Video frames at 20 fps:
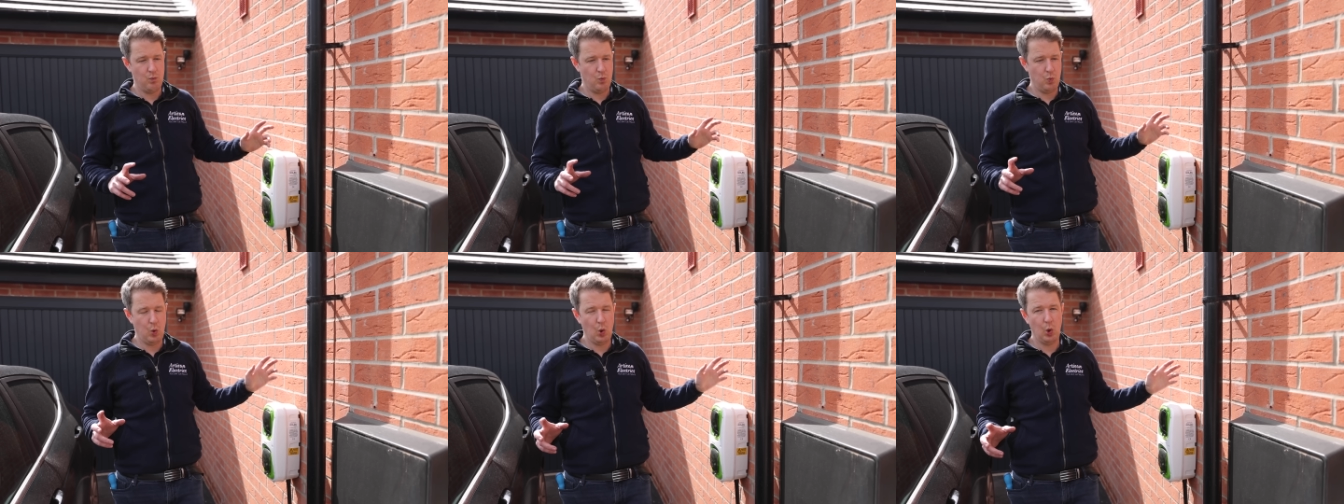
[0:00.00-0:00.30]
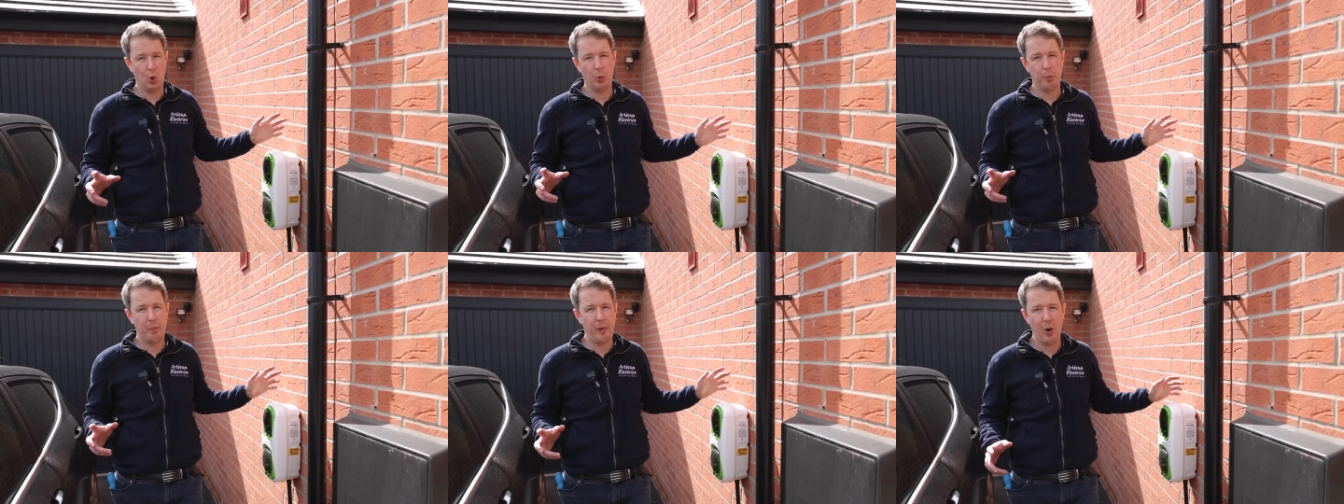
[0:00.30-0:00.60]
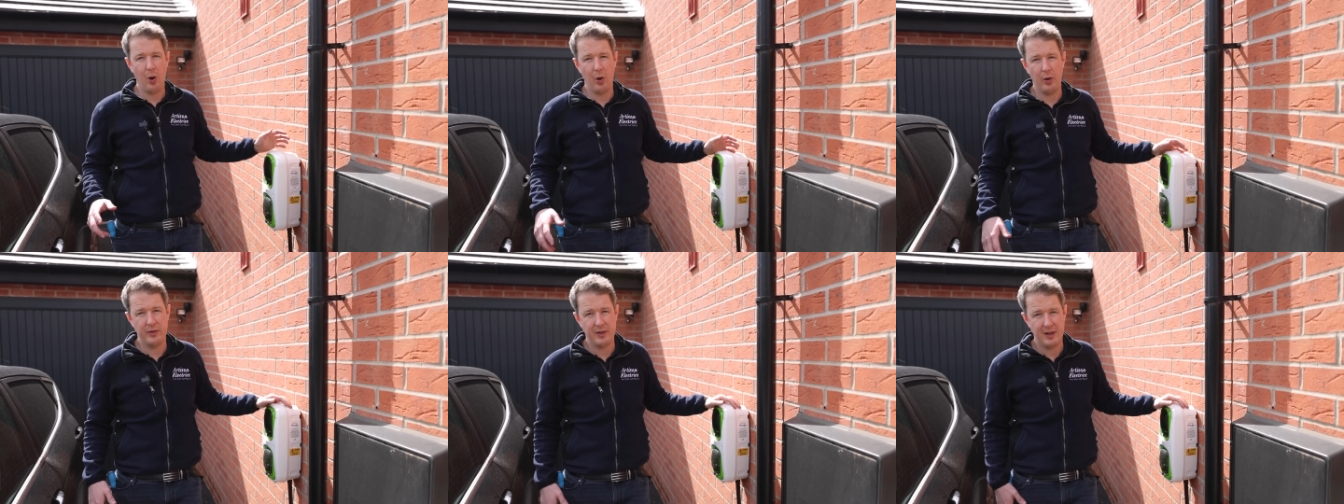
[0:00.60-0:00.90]
wall
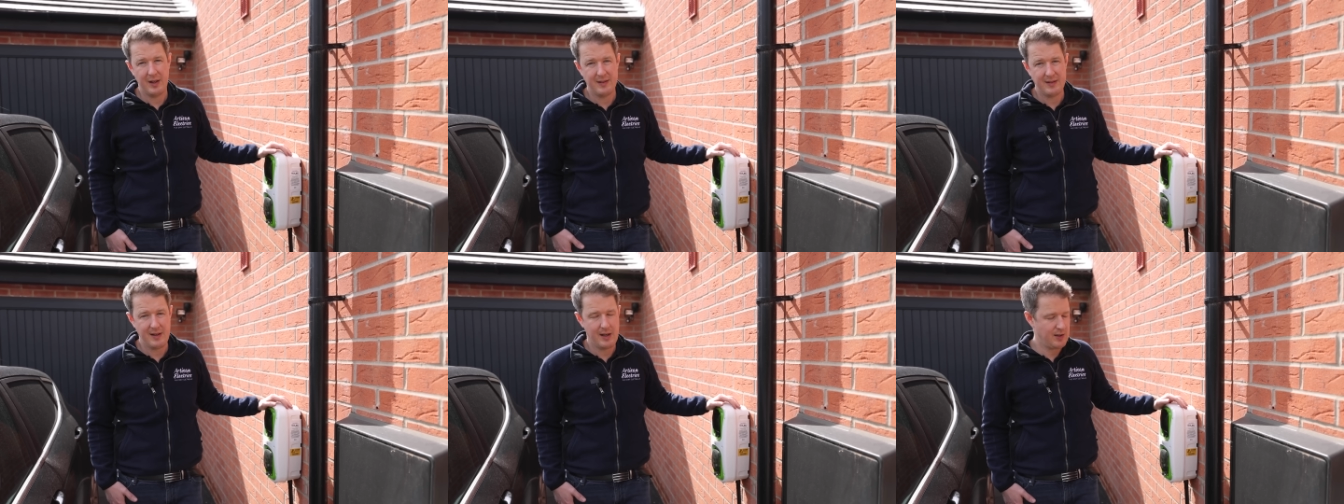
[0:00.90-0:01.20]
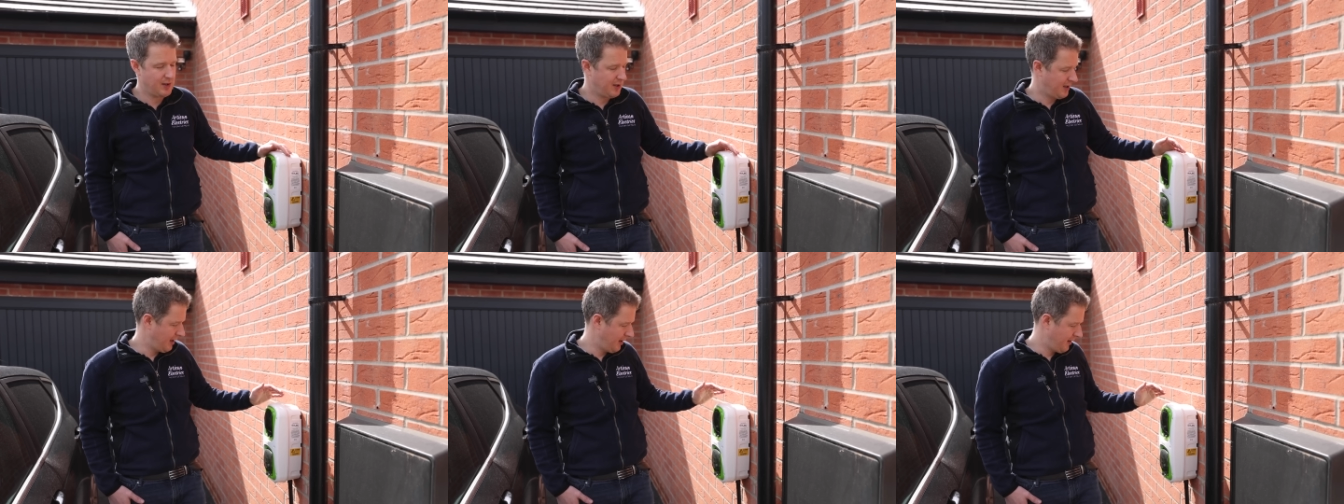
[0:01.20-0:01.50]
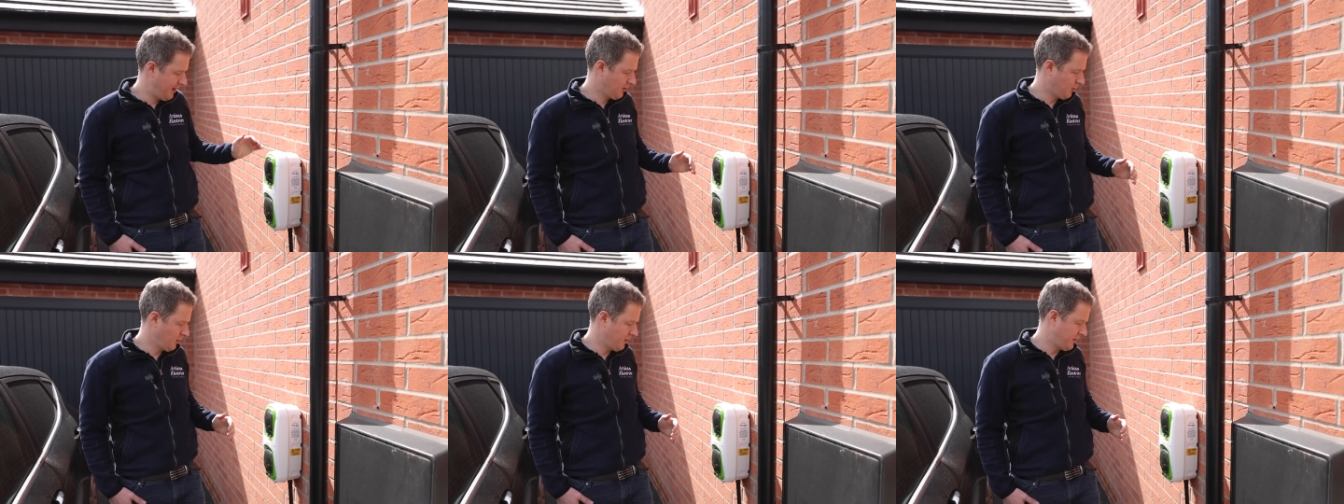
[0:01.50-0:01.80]
pod essentially.
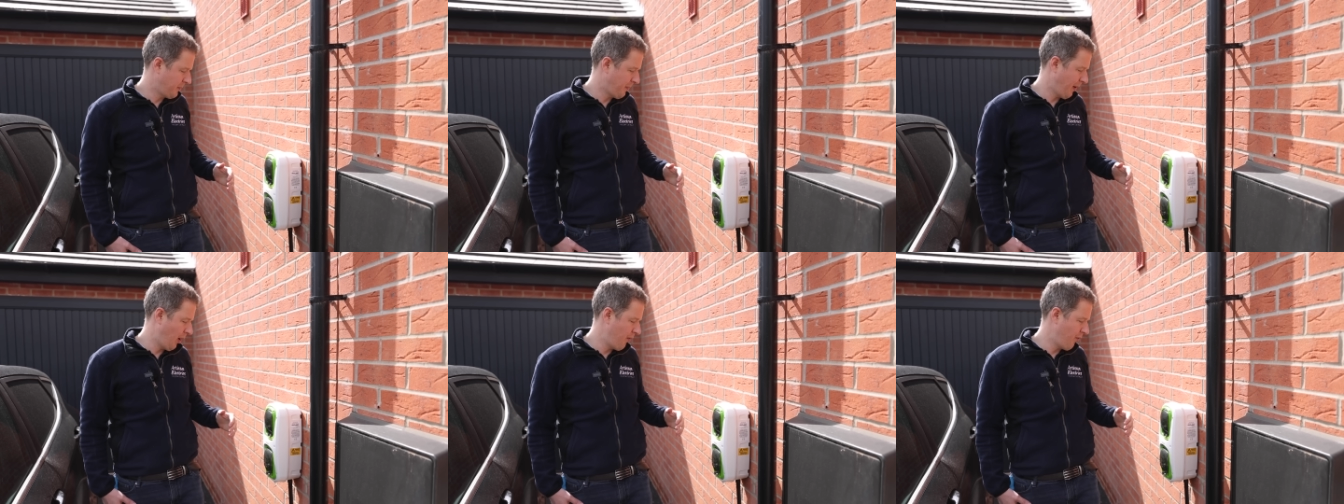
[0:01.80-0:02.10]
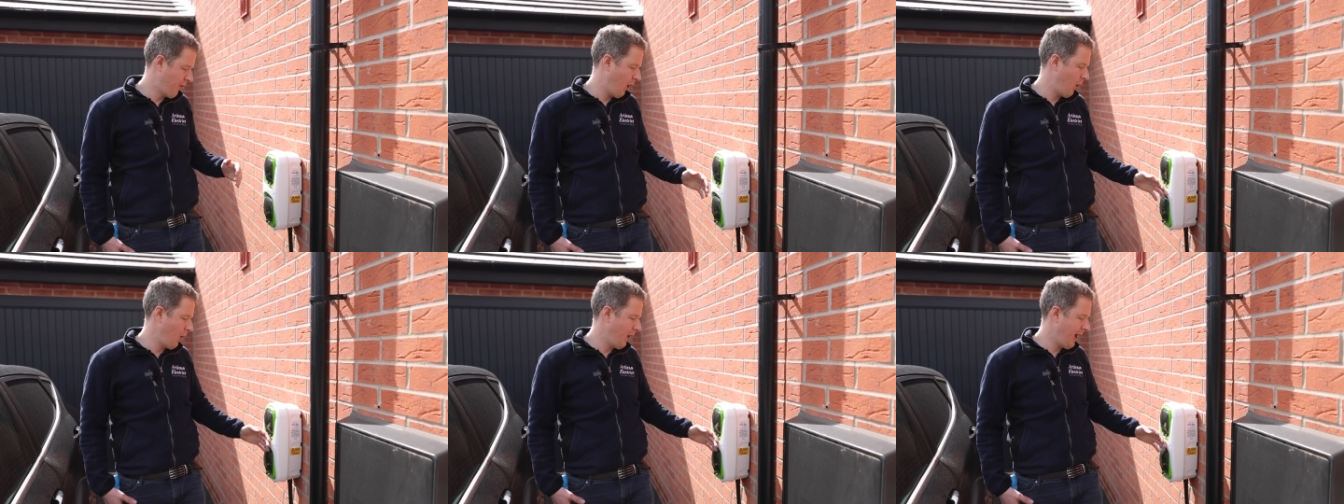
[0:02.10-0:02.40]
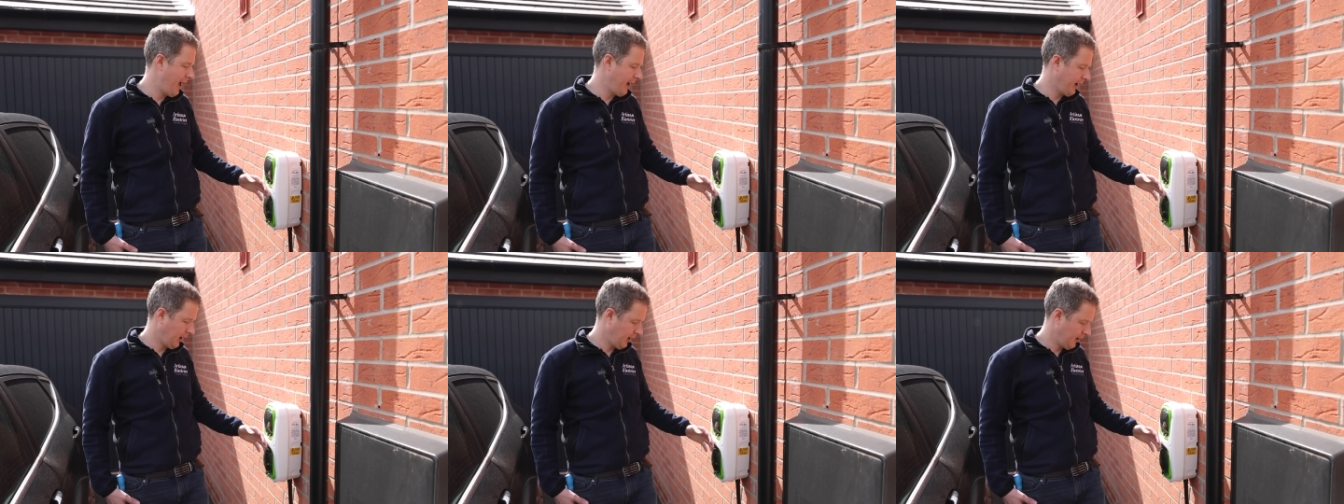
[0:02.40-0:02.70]
This one's by
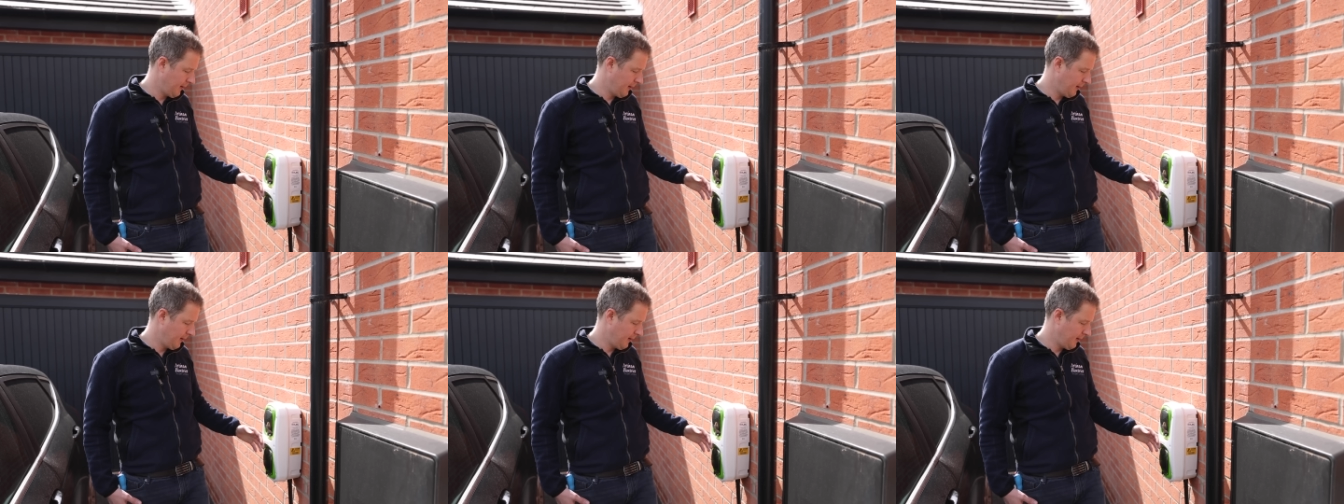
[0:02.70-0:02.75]
Rolec.